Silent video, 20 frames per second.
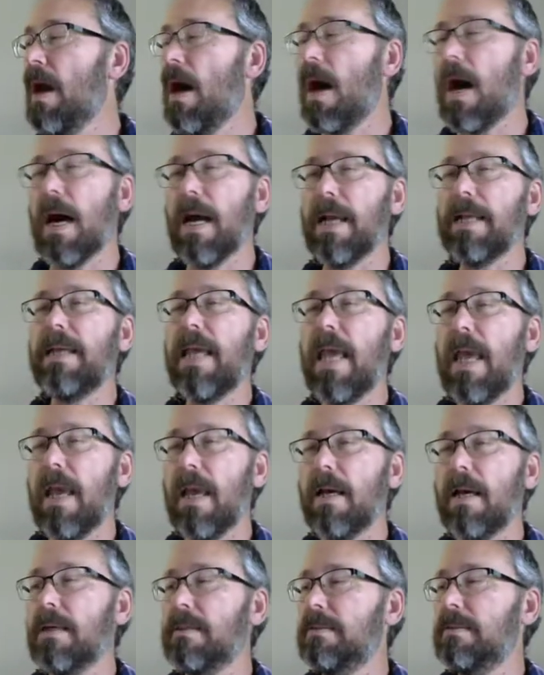I
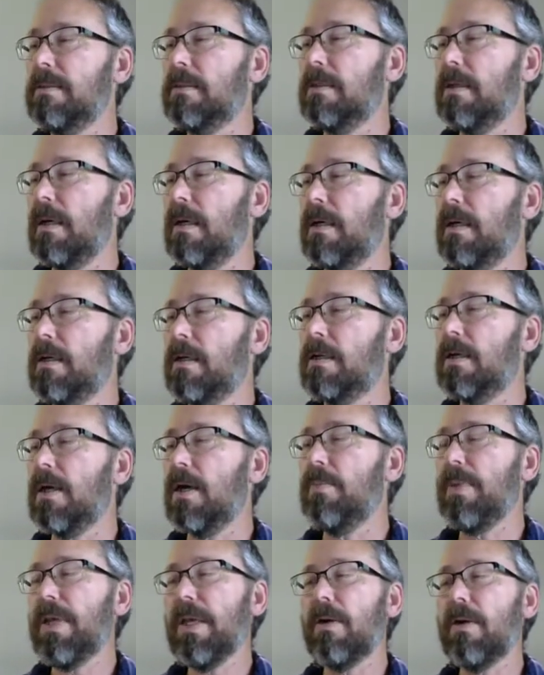can
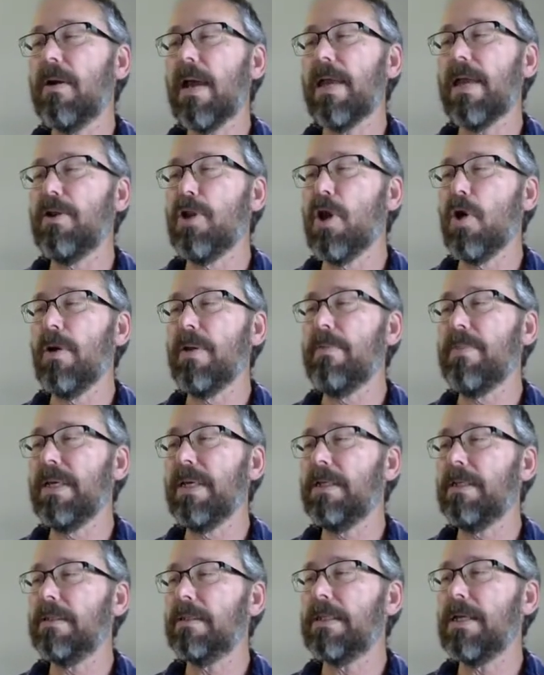come here and know
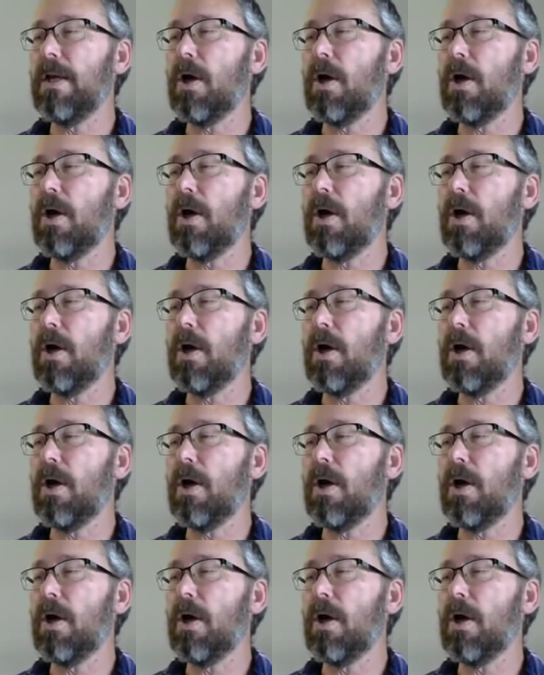immediately,